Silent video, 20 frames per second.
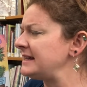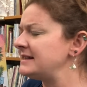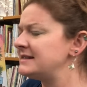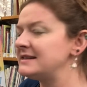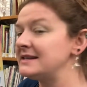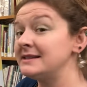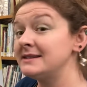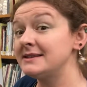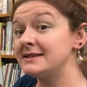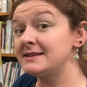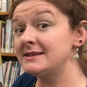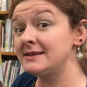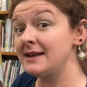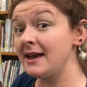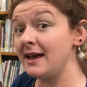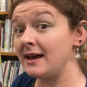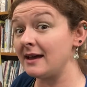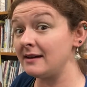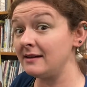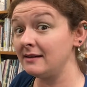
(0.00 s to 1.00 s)

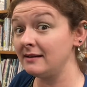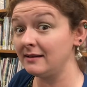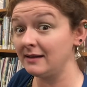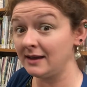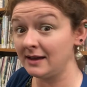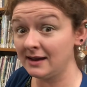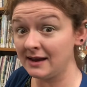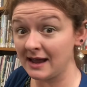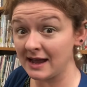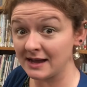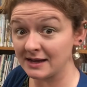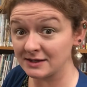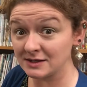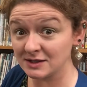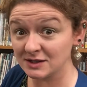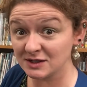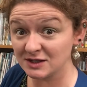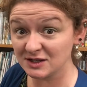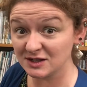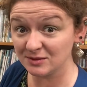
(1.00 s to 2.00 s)
Instead, it has
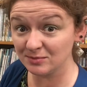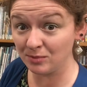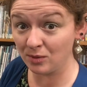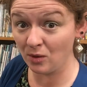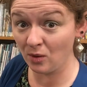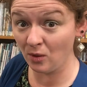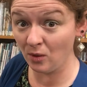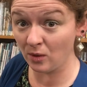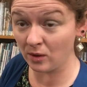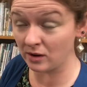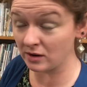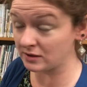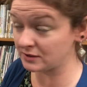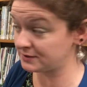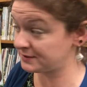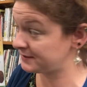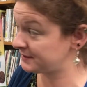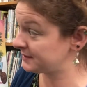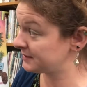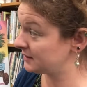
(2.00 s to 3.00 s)

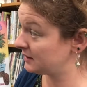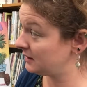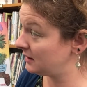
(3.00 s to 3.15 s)
spores.